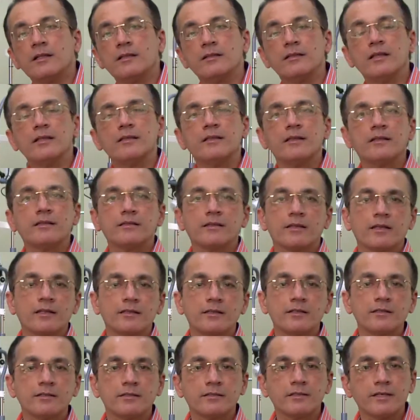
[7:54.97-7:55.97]
Then there is
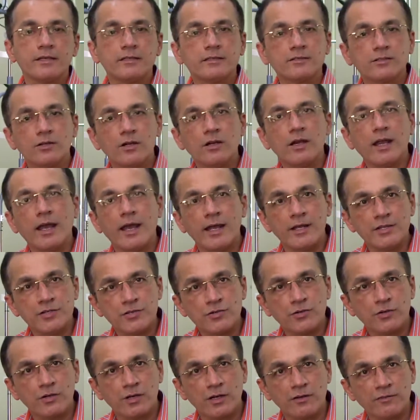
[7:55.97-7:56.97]
another test called
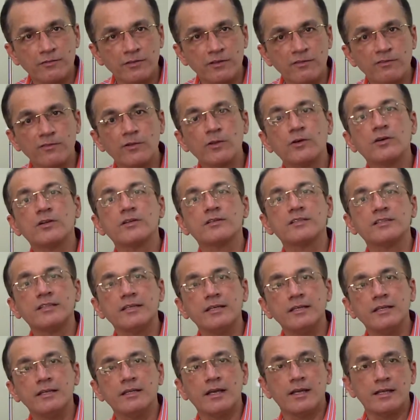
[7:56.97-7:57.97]
angiography,
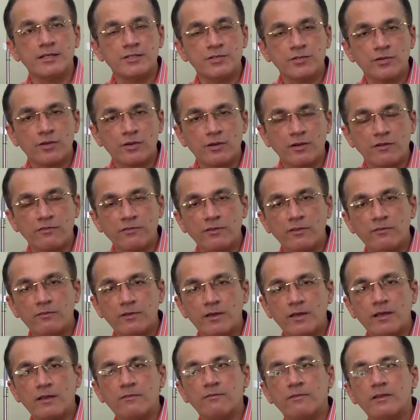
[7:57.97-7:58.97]
fluorescein angiography,
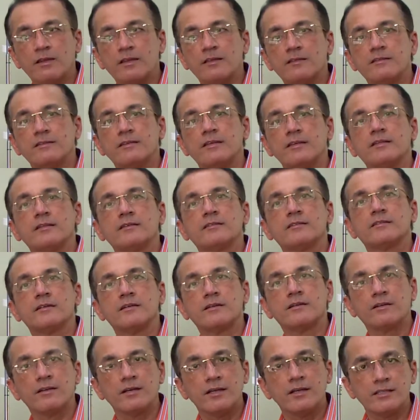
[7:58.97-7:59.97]
where we see the
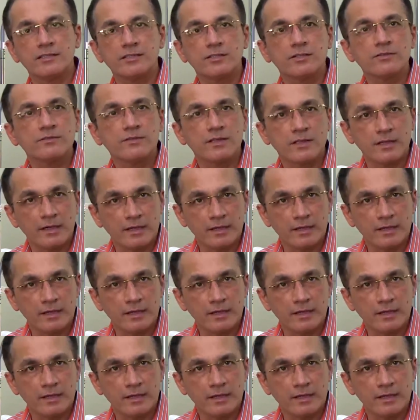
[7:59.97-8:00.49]
circulation of the